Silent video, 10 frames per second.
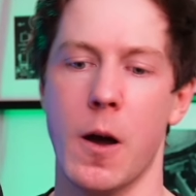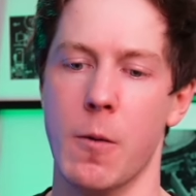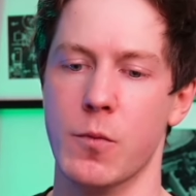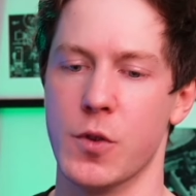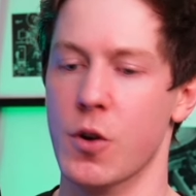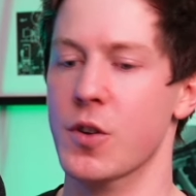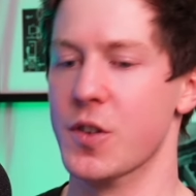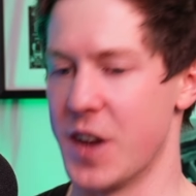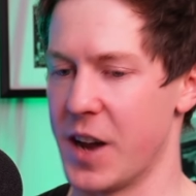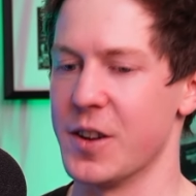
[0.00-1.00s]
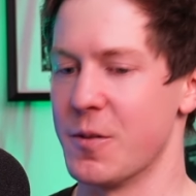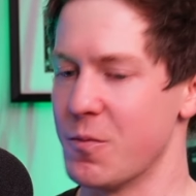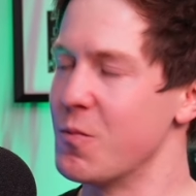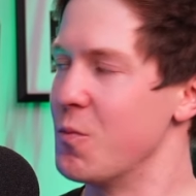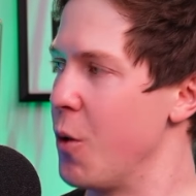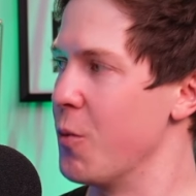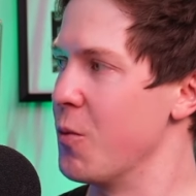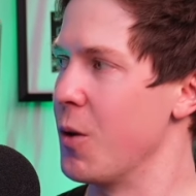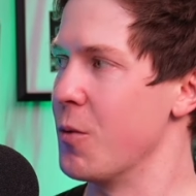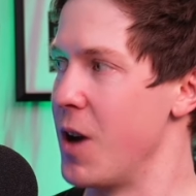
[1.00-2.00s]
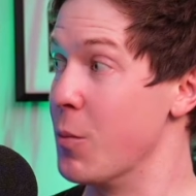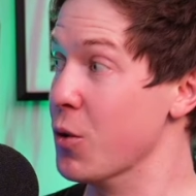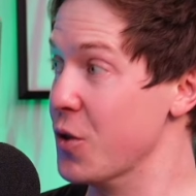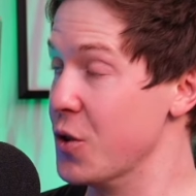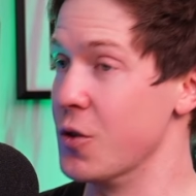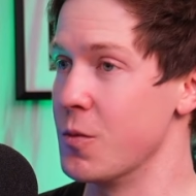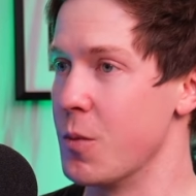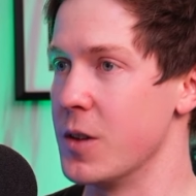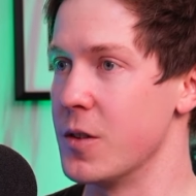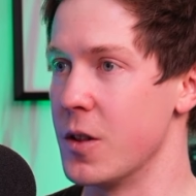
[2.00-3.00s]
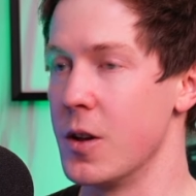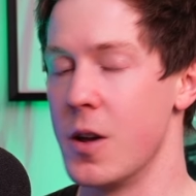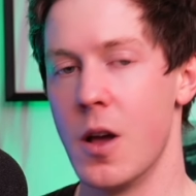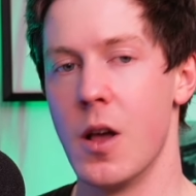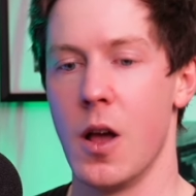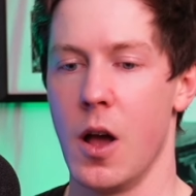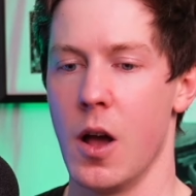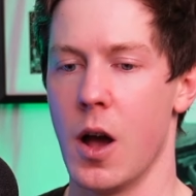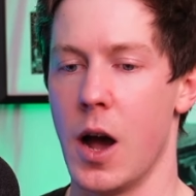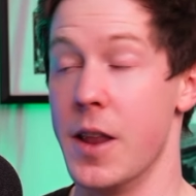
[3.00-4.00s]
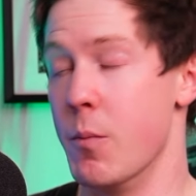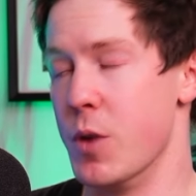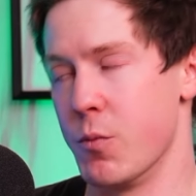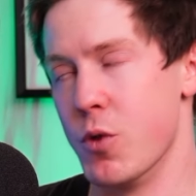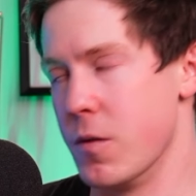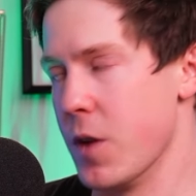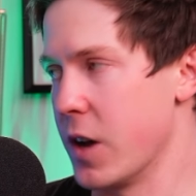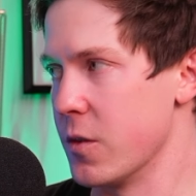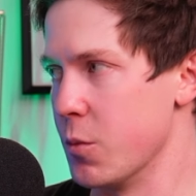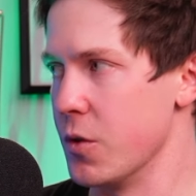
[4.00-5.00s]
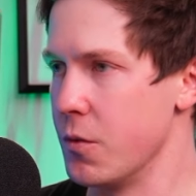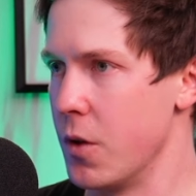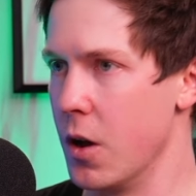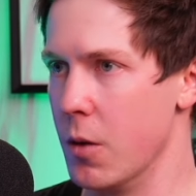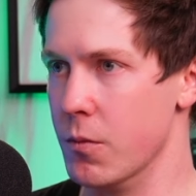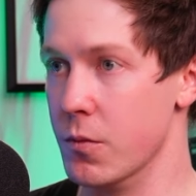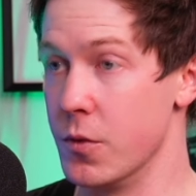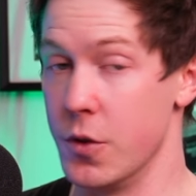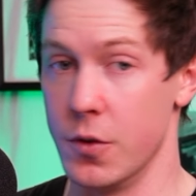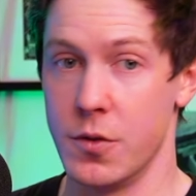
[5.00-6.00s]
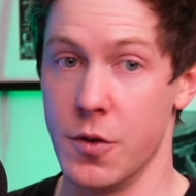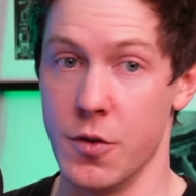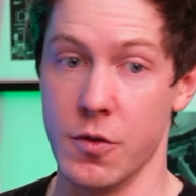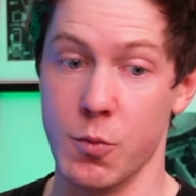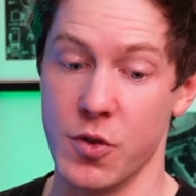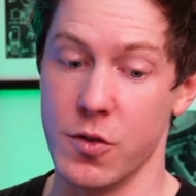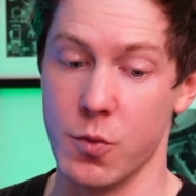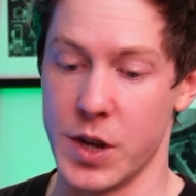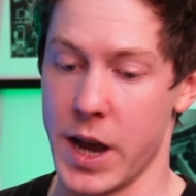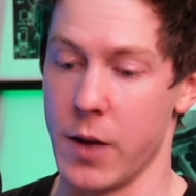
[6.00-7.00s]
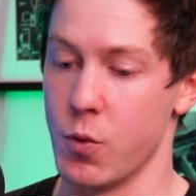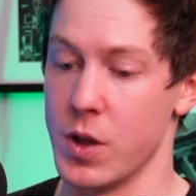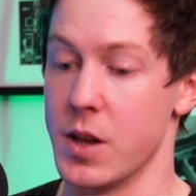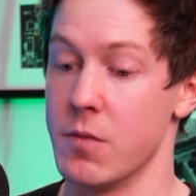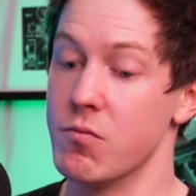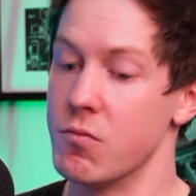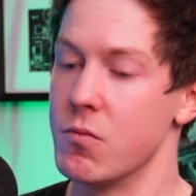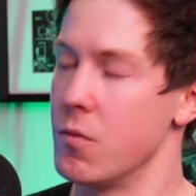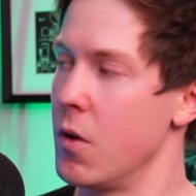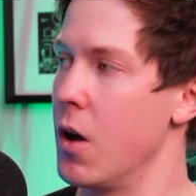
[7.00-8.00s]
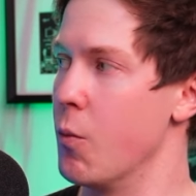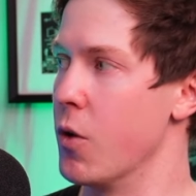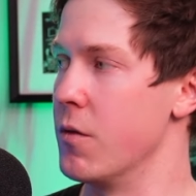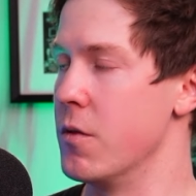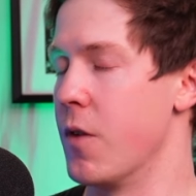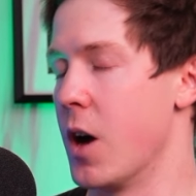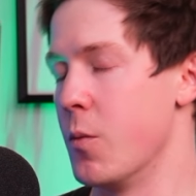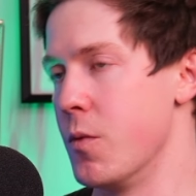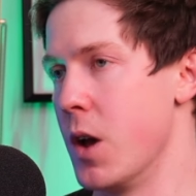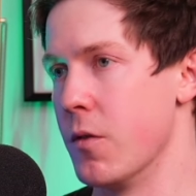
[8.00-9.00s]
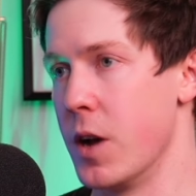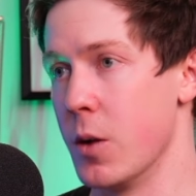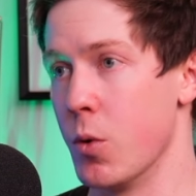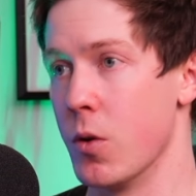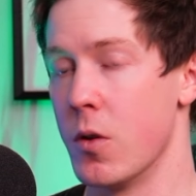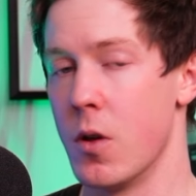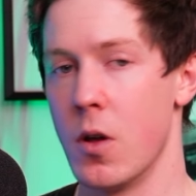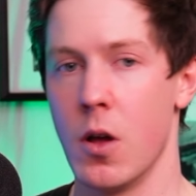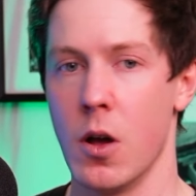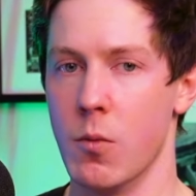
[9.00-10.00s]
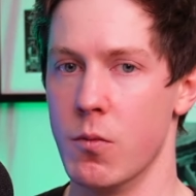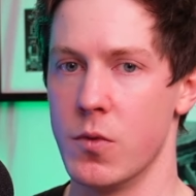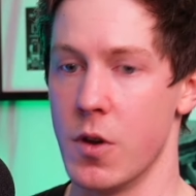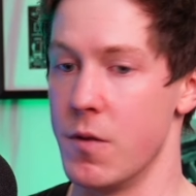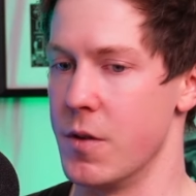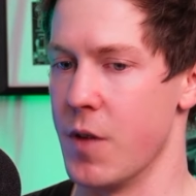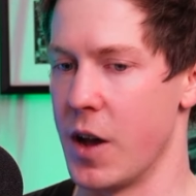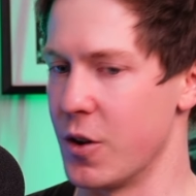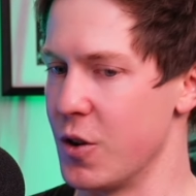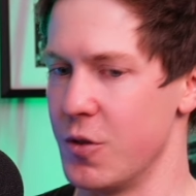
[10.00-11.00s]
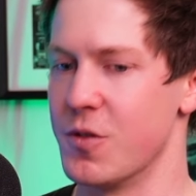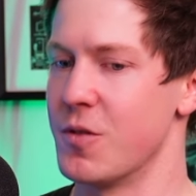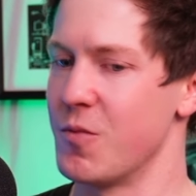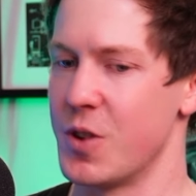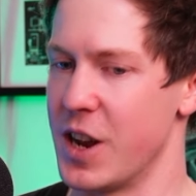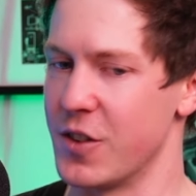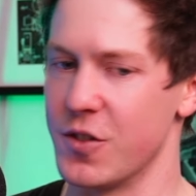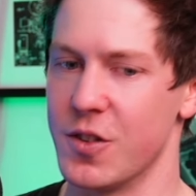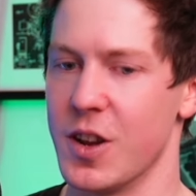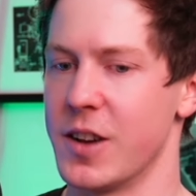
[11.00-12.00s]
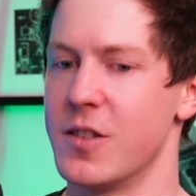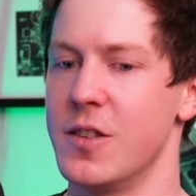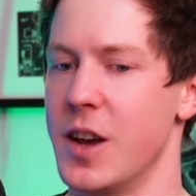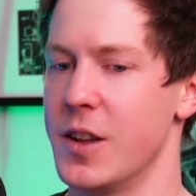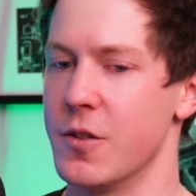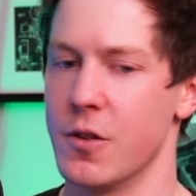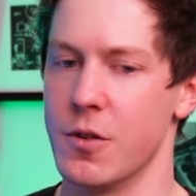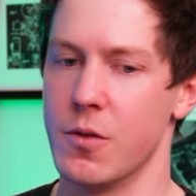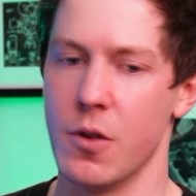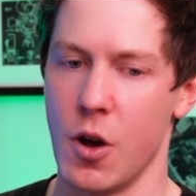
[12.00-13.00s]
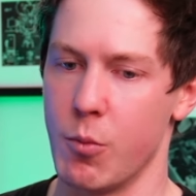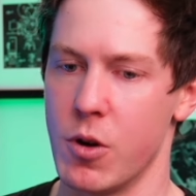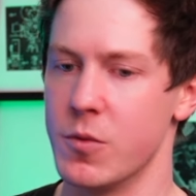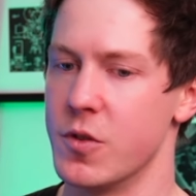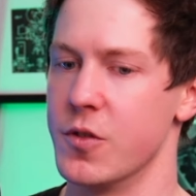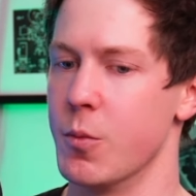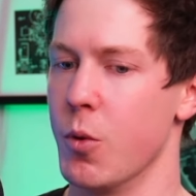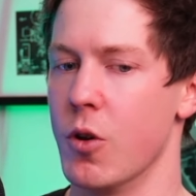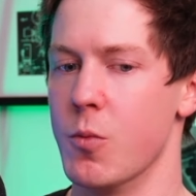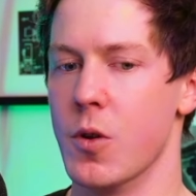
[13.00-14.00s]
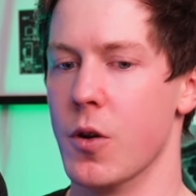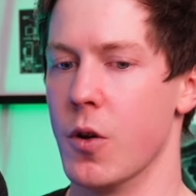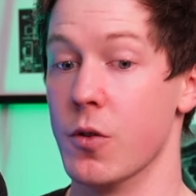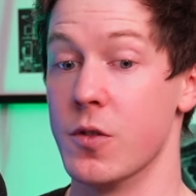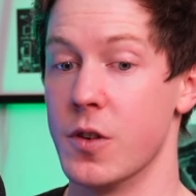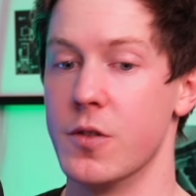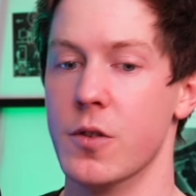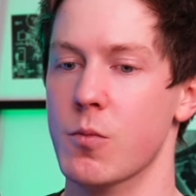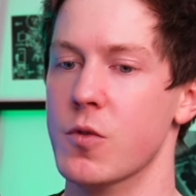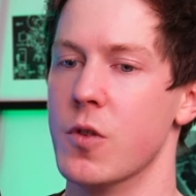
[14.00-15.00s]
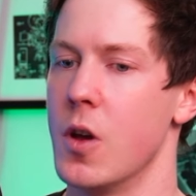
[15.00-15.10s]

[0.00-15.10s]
So understanding what we're able to do, basically, and then being pretty flexible to do as much as we can within whatever environment we have available. So even if that includes connection to legacy data and on-premises deployment on older systems,